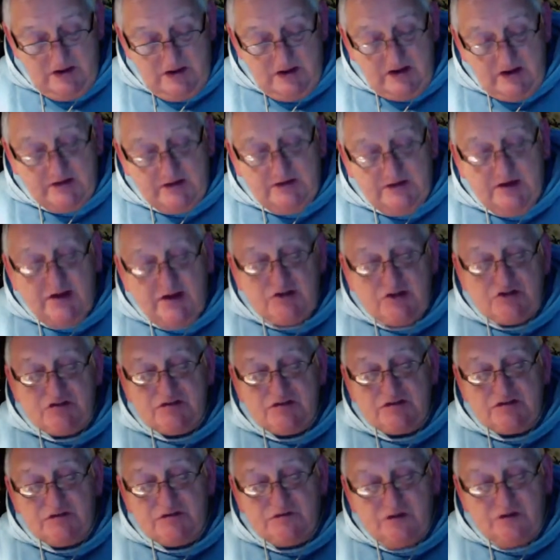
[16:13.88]

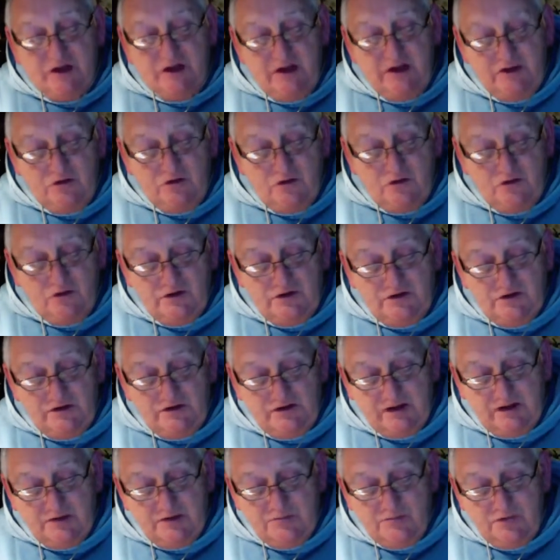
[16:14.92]
Ignatius of Loyola
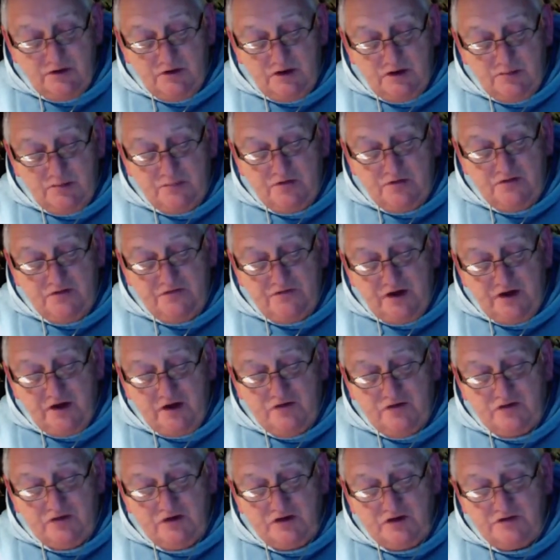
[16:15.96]
had pr- a
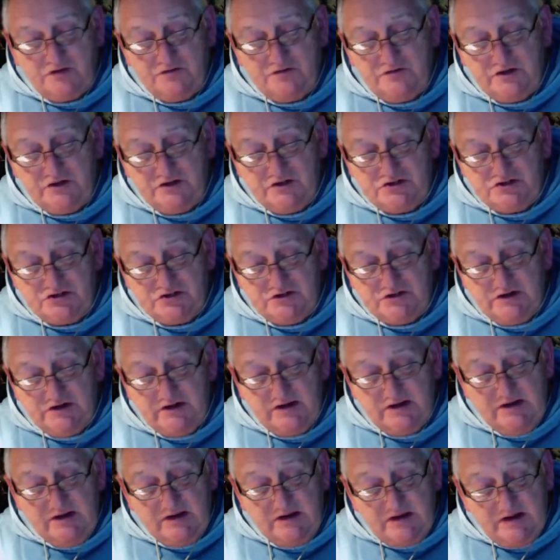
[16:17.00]
profound conversion
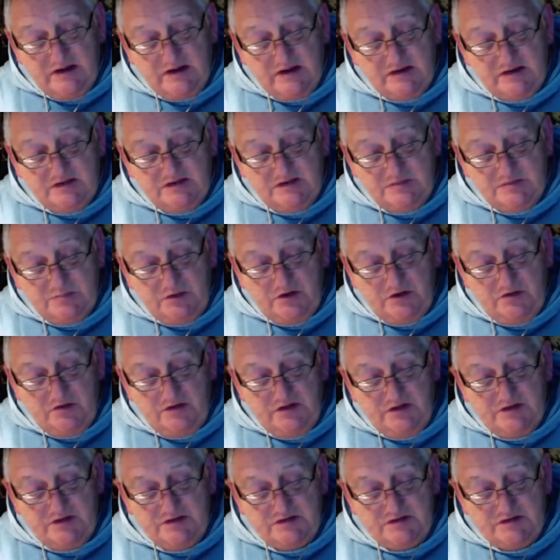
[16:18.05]

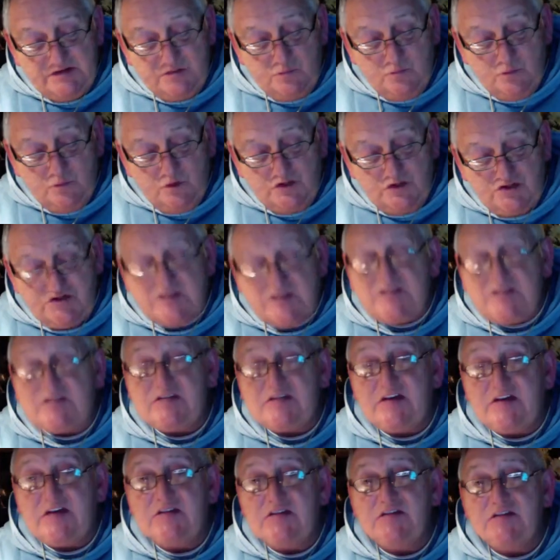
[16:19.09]
experience in which his
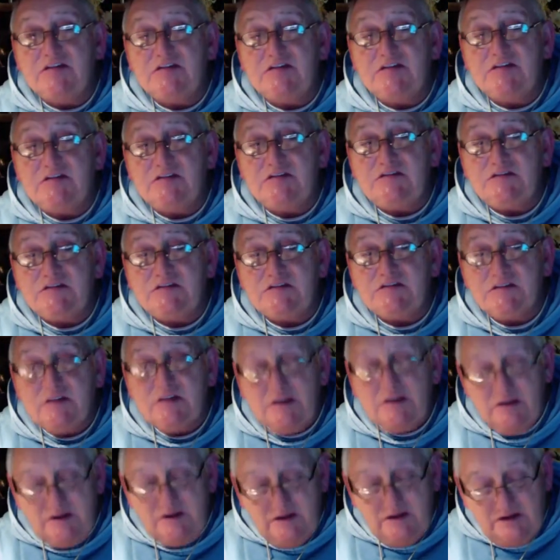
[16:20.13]
senses,
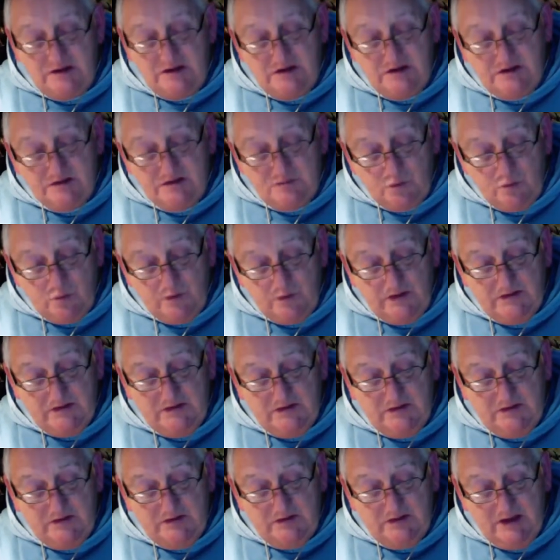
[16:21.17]
his
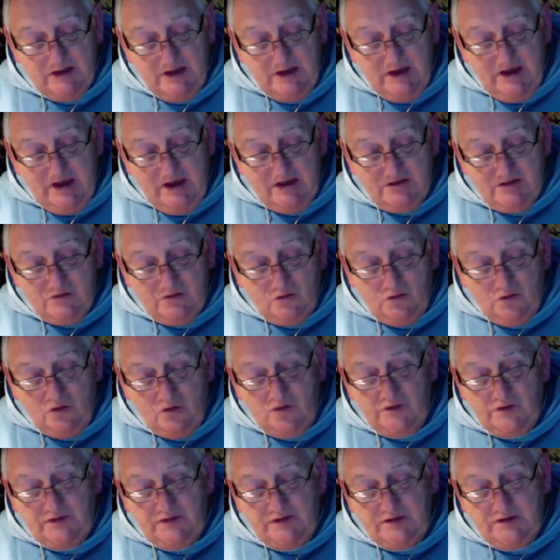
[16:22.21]
will, and
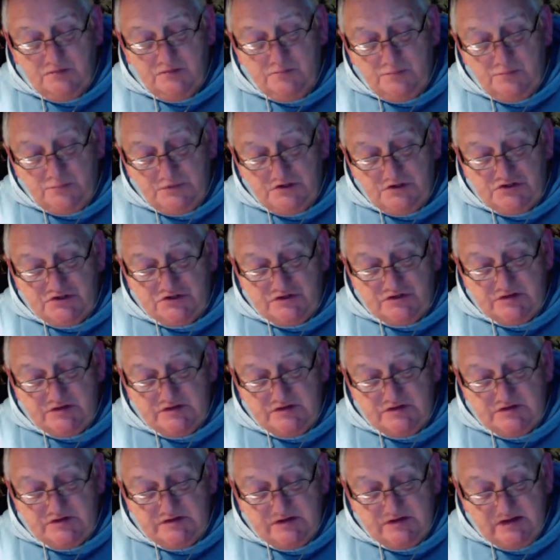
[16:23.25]
all the
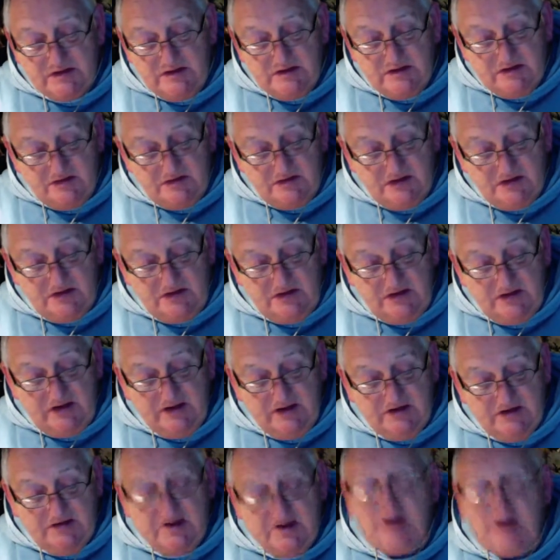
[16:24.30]
ambitions that he
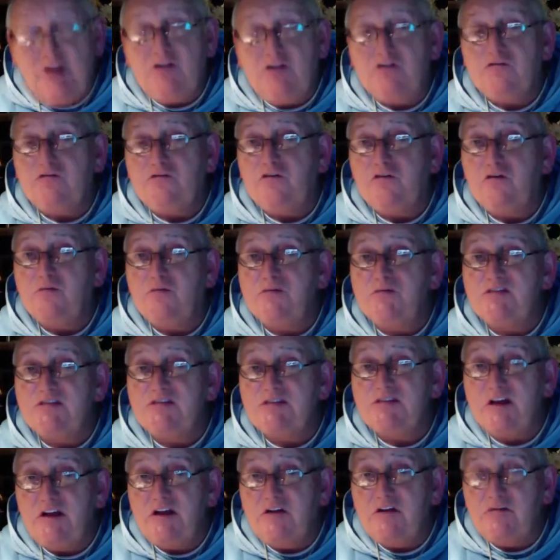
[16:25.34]
had held for
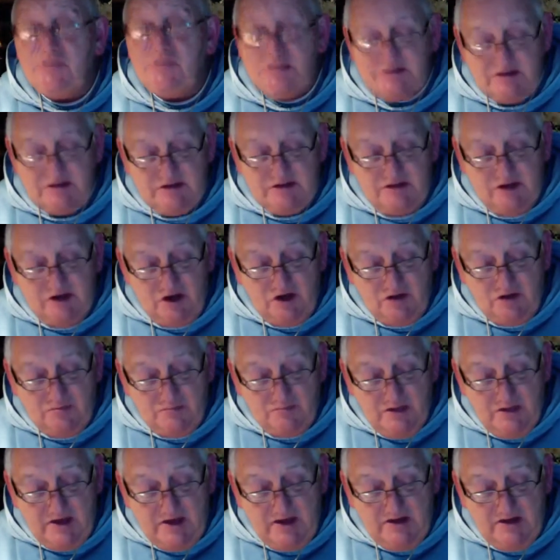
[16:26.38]
himself as a young
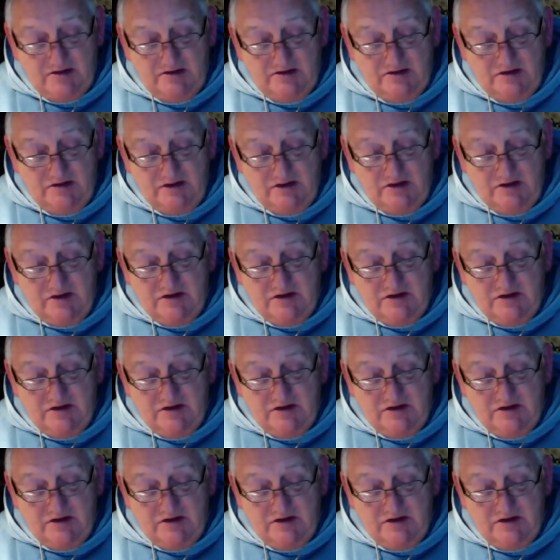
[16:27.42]
man